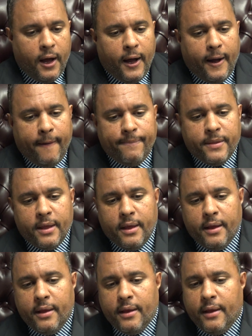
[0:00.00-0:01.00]

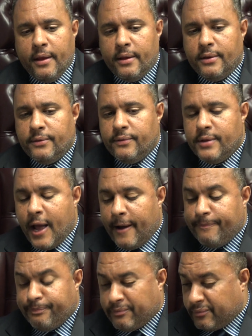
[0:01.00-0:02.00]

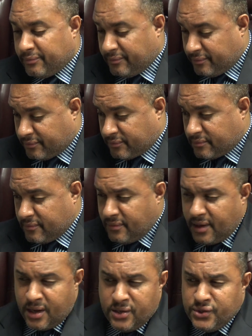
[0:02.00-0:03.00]
Now,
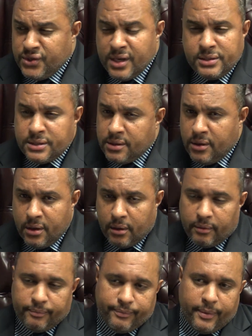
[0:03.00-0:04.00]
just,
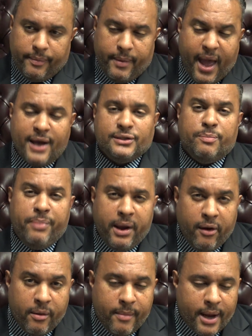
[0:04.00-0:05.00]
as a
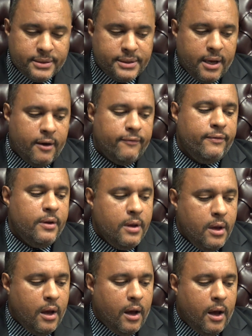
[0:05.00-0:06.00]
parent myself,
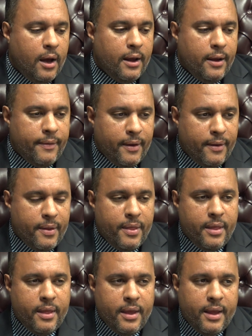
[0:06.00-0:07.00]

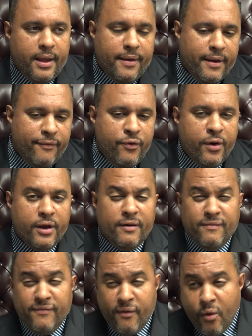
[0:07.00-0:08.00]
if you can
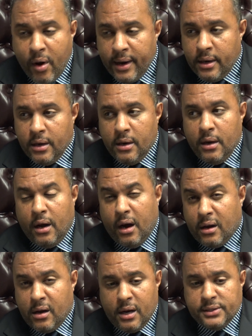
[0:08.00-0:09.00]
avoid
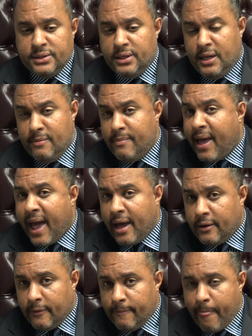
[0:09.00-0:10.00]
a custody
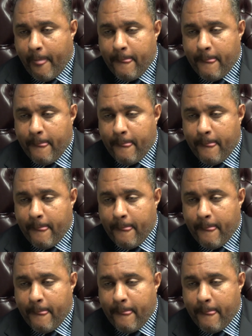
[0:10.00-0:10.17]
battle,